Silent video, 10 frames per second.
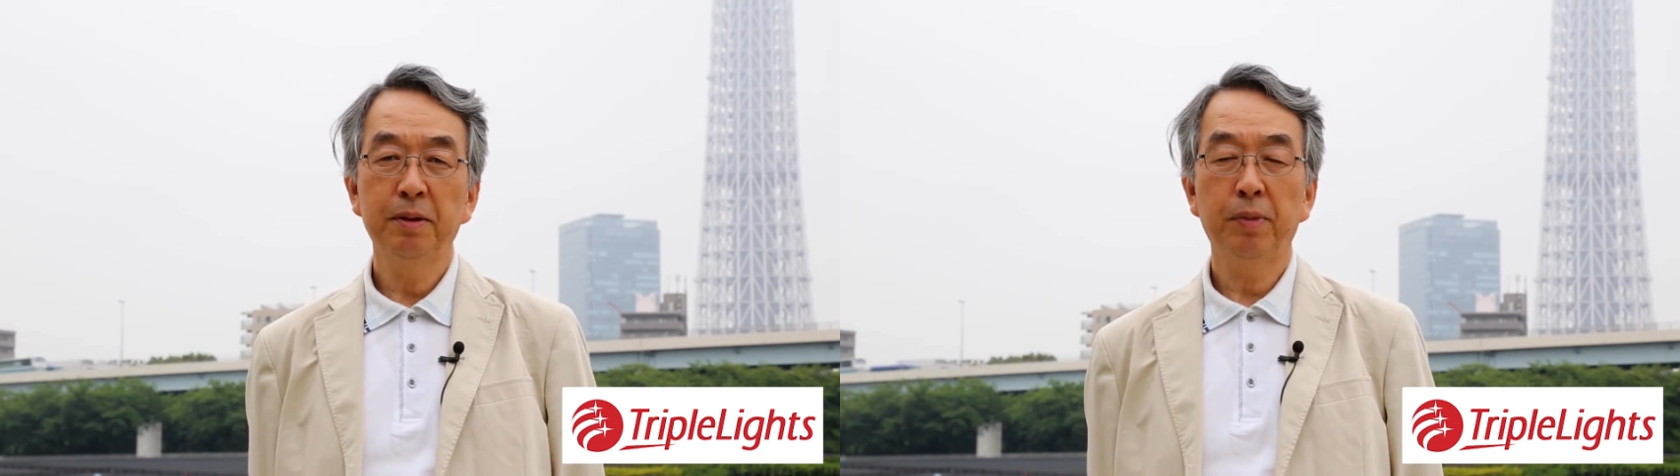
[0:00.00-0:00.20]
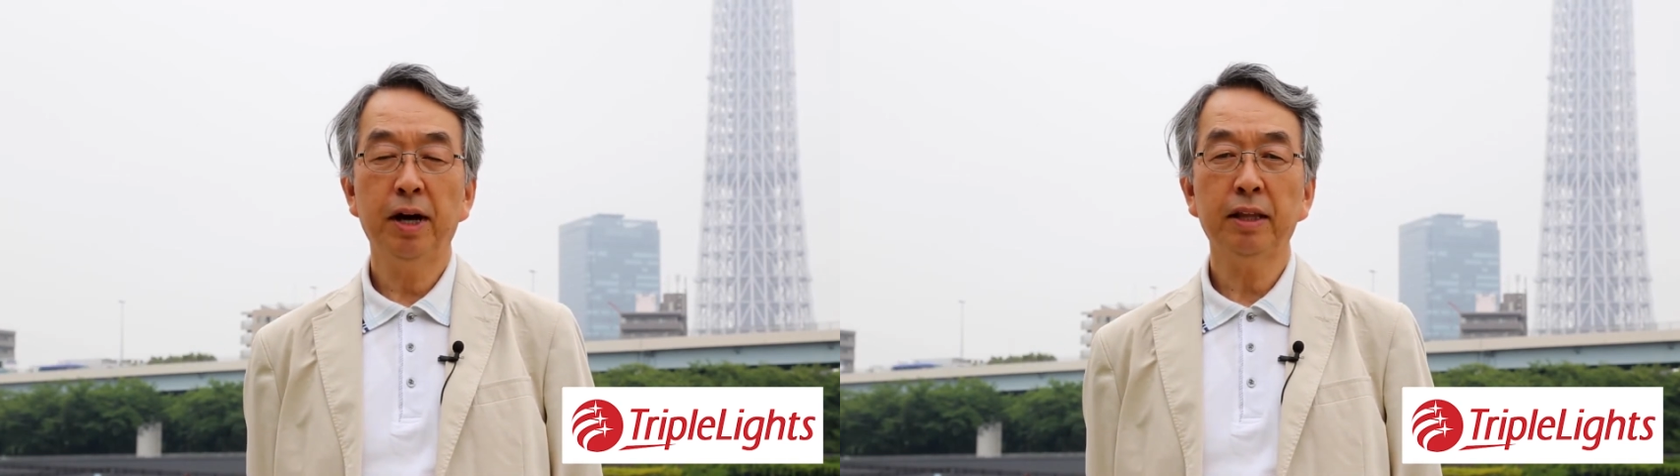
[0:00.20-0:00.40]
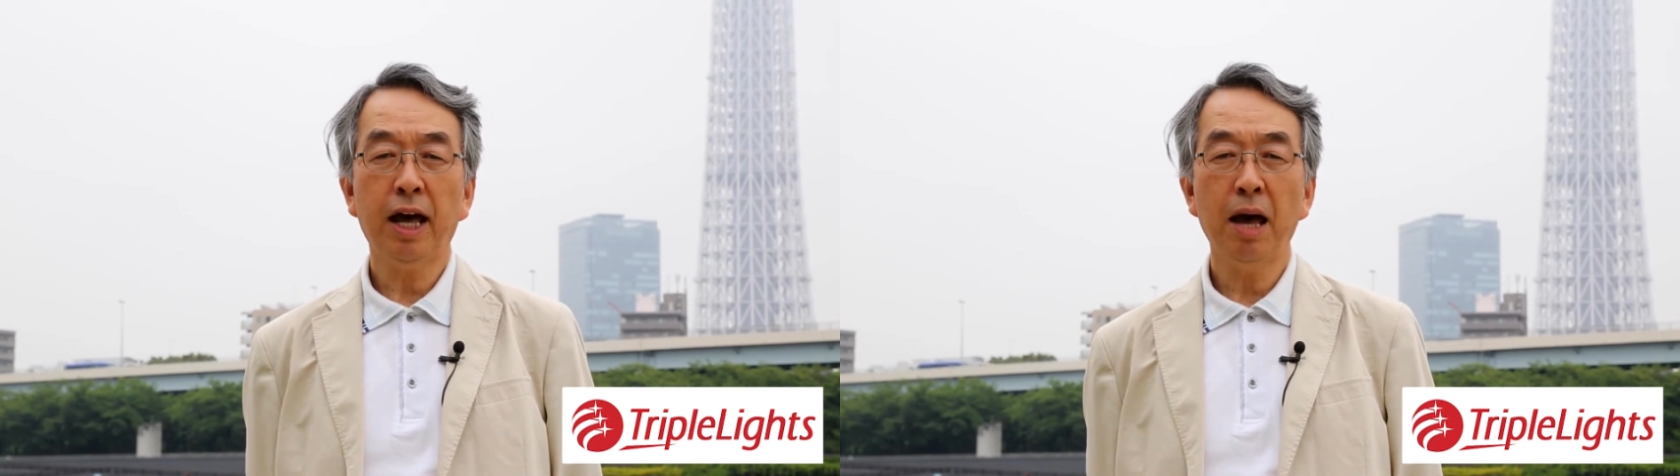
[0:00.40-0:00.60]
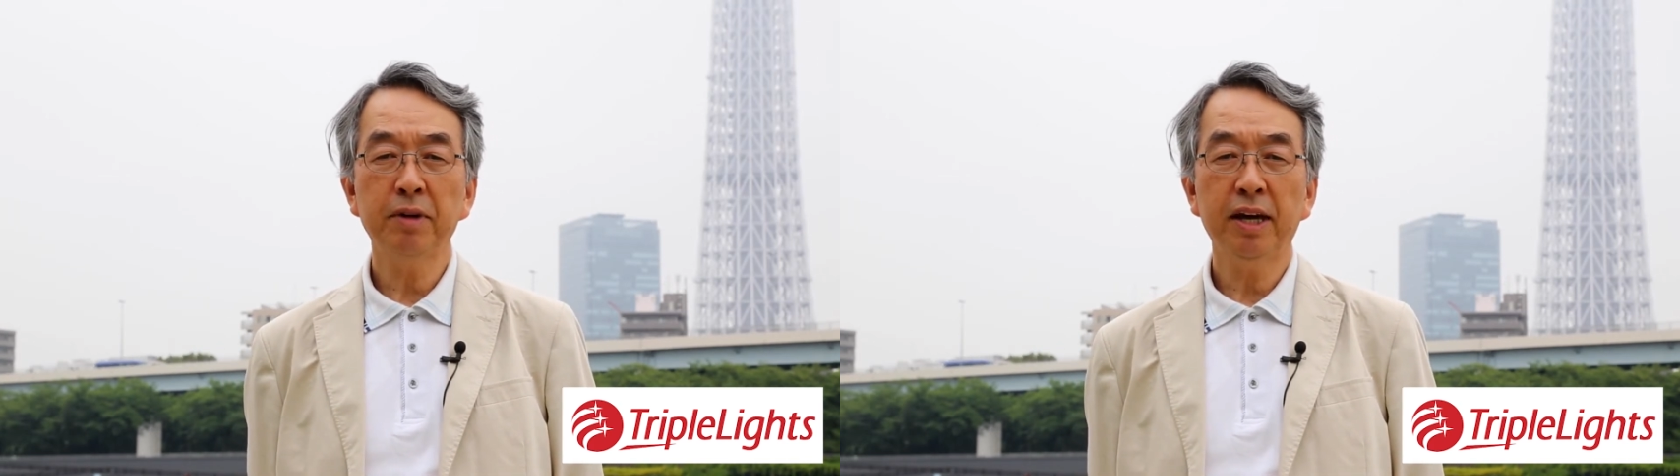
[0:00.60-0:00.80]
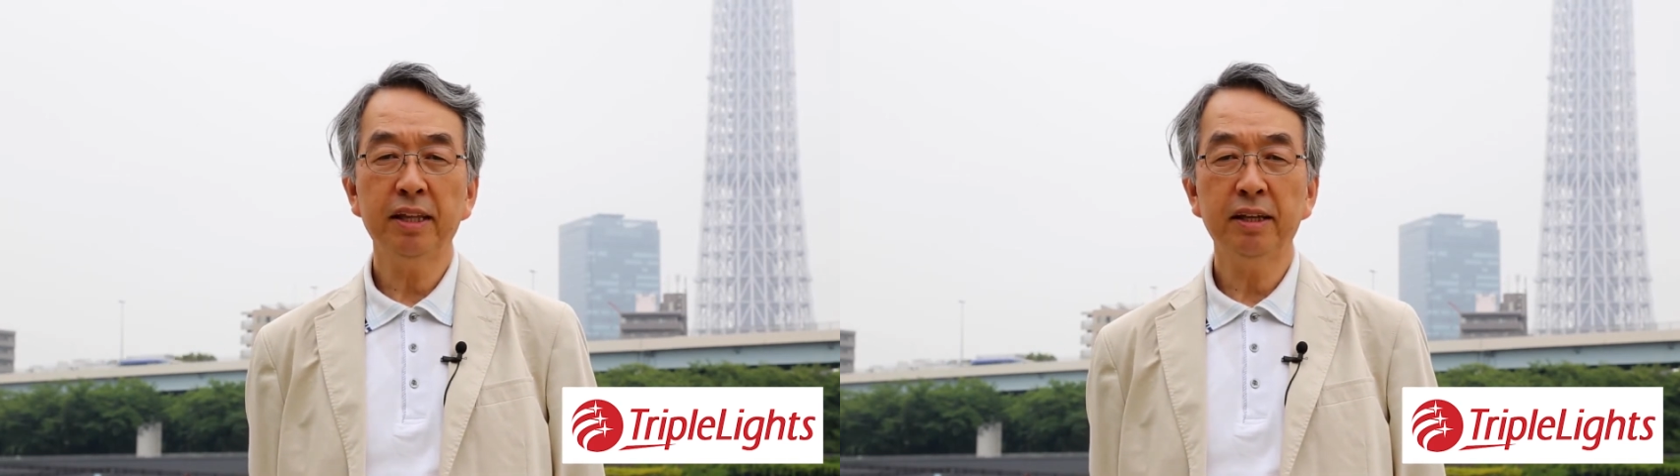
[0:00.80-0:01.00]
but
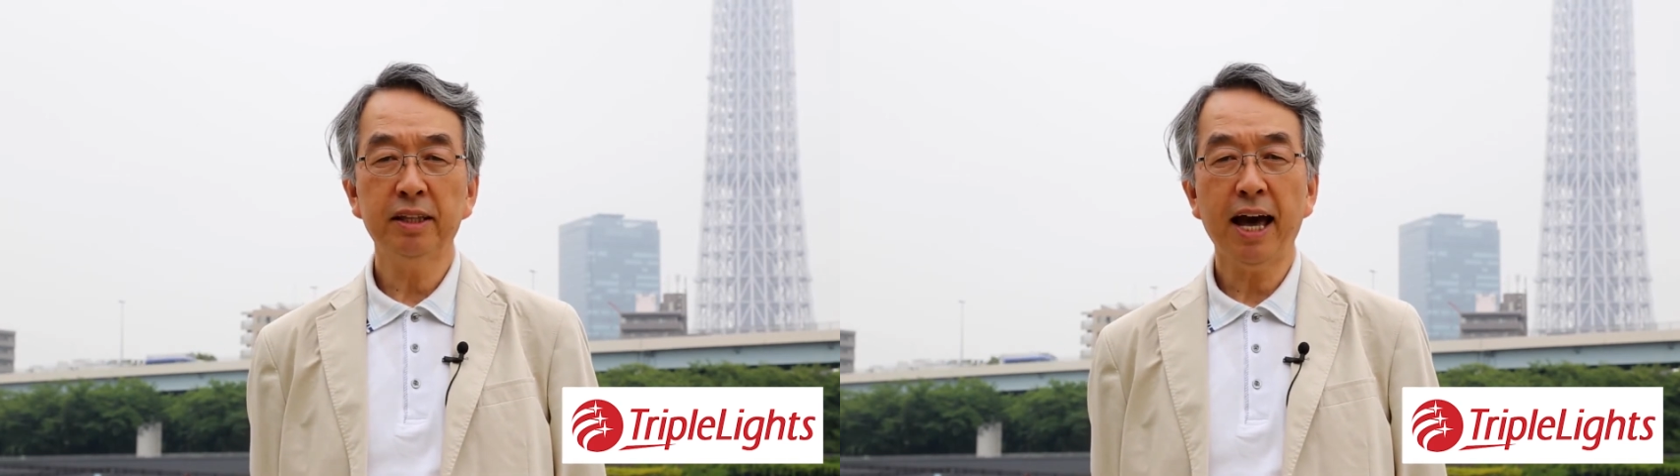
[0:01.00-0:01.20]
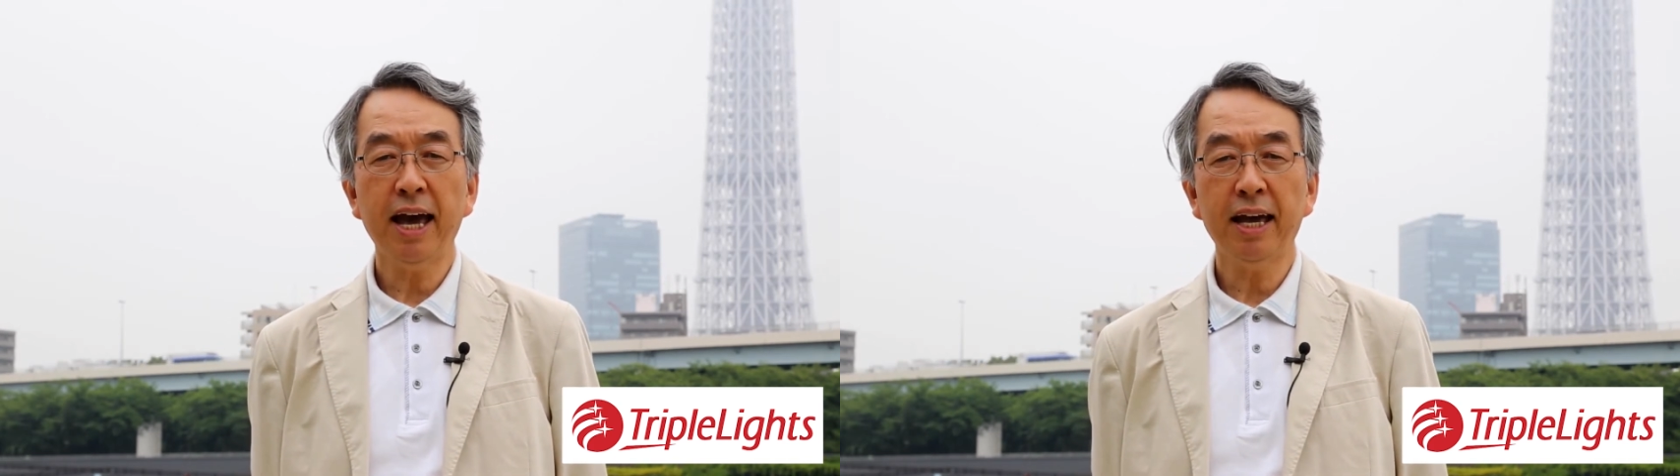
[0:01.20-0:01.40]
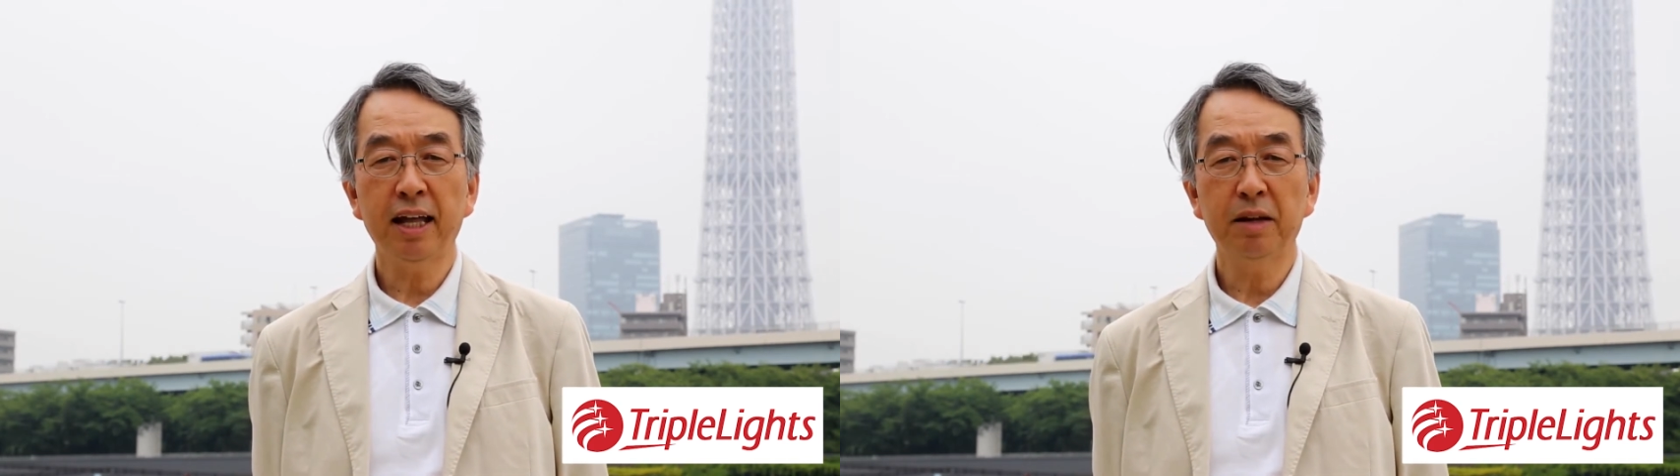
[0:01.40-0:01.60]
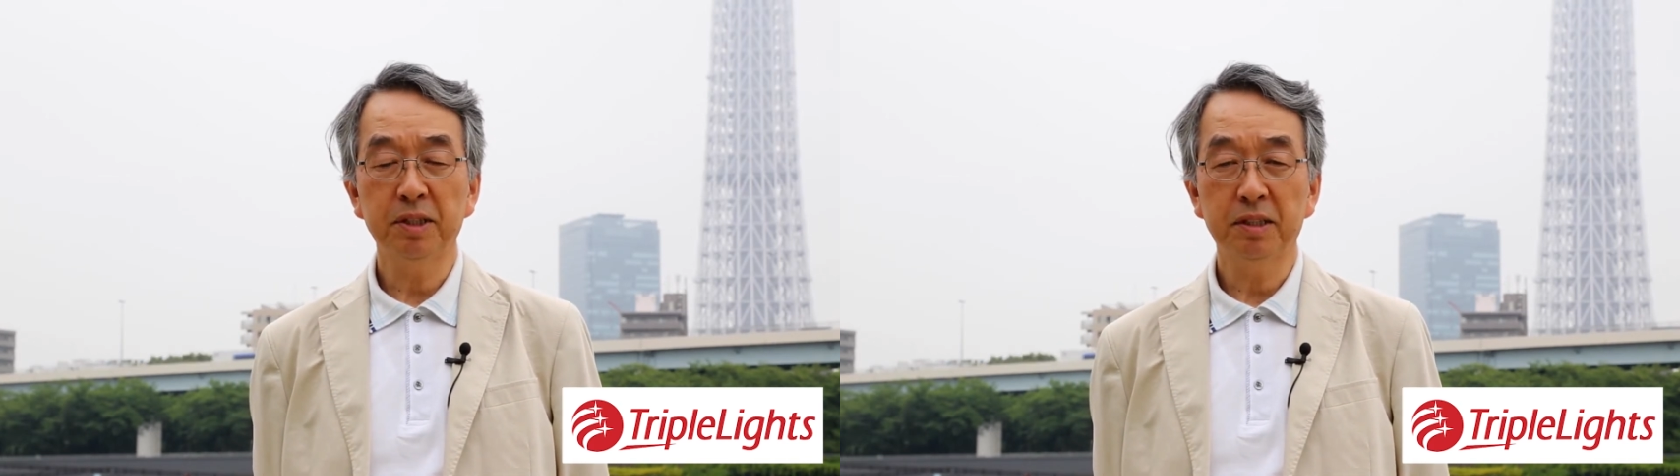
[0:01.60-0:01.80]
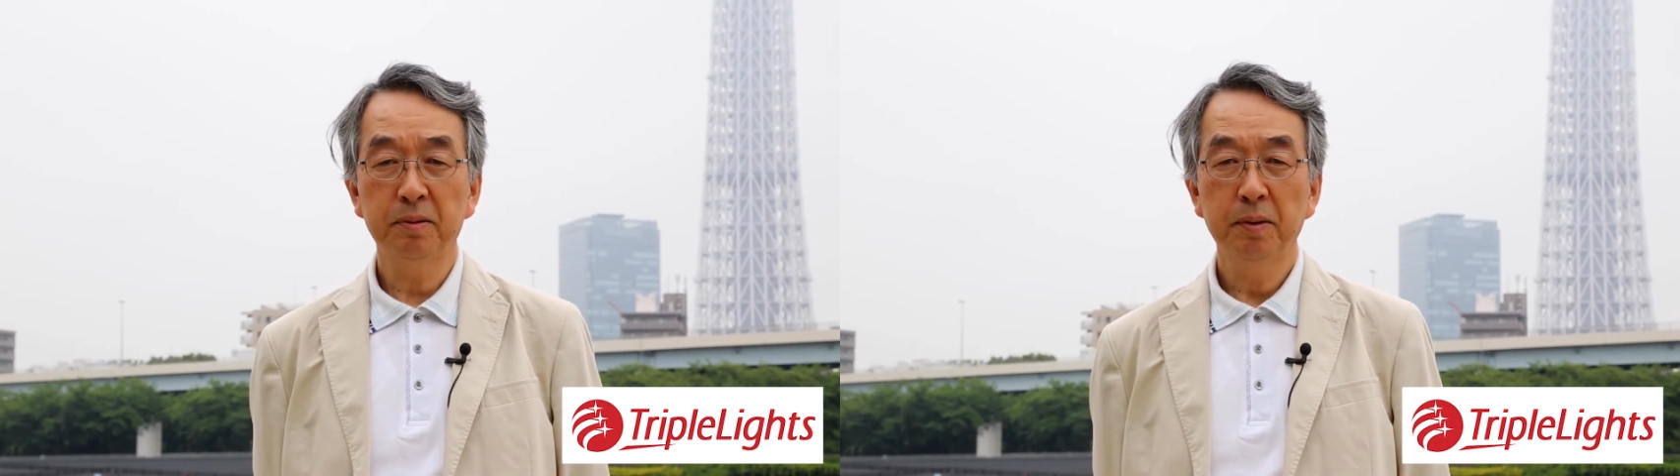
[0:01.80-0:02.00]
I'm getting tired of it